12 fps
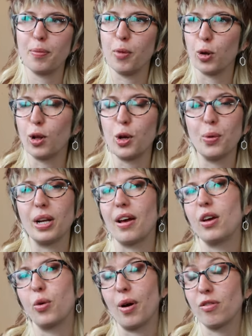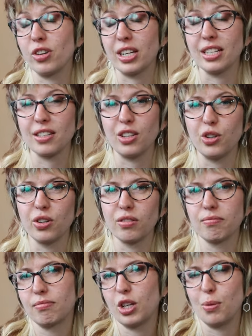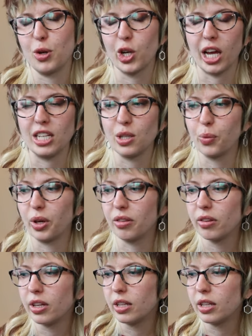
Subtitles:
model, whoever it is that you're communicating with.